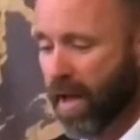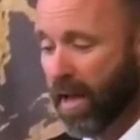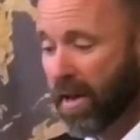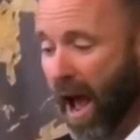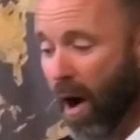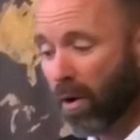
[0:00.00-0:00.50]

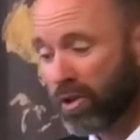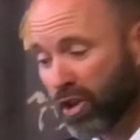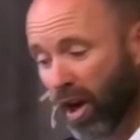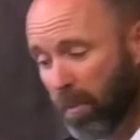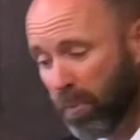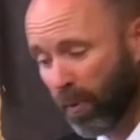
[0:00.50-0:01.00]
Now,
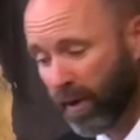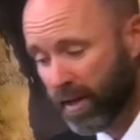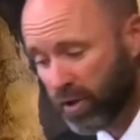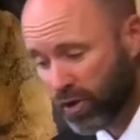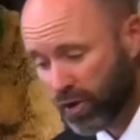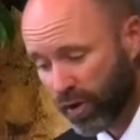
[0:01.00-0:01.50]
some
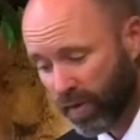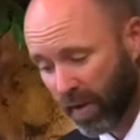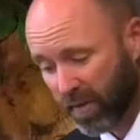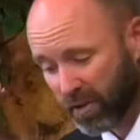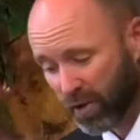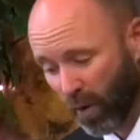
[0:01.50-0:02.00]
preach
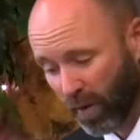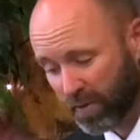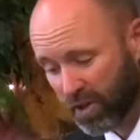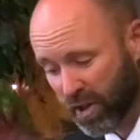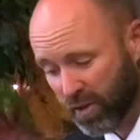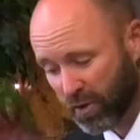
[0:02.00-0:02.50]
that the soul of
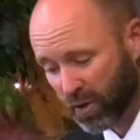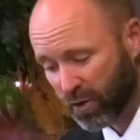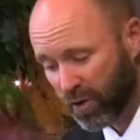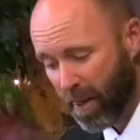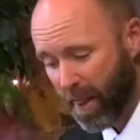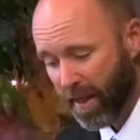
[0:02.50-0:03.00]

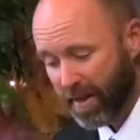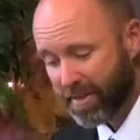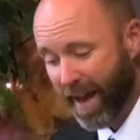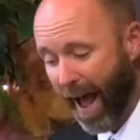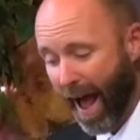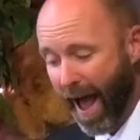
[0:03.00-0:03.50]
Jesus
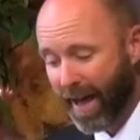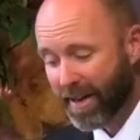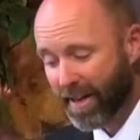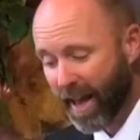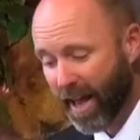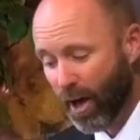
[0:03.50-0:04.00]
died
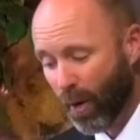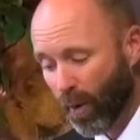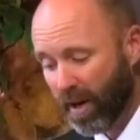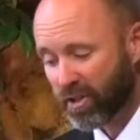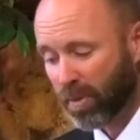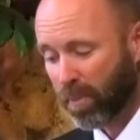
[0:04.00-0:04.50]
in hell
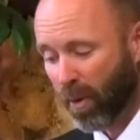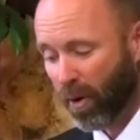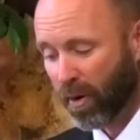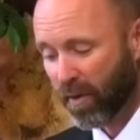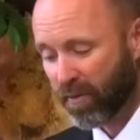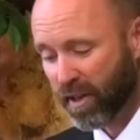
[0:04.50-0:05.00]
as a
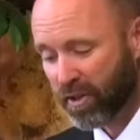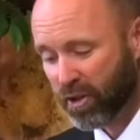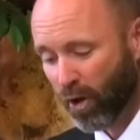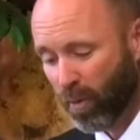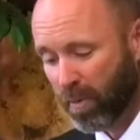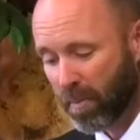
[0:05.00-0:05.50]
part of the
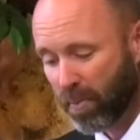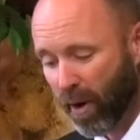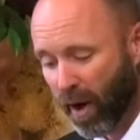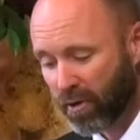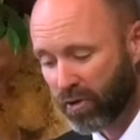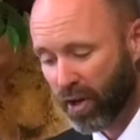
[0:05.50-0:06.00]
atonement
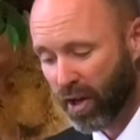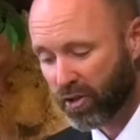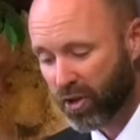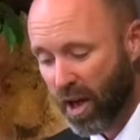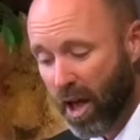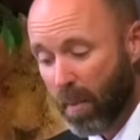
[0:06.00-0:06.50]

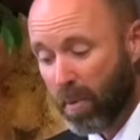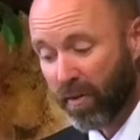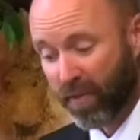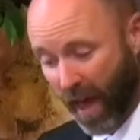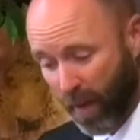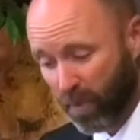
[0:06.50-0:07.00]
process, but if
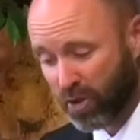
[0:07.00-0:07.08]
that were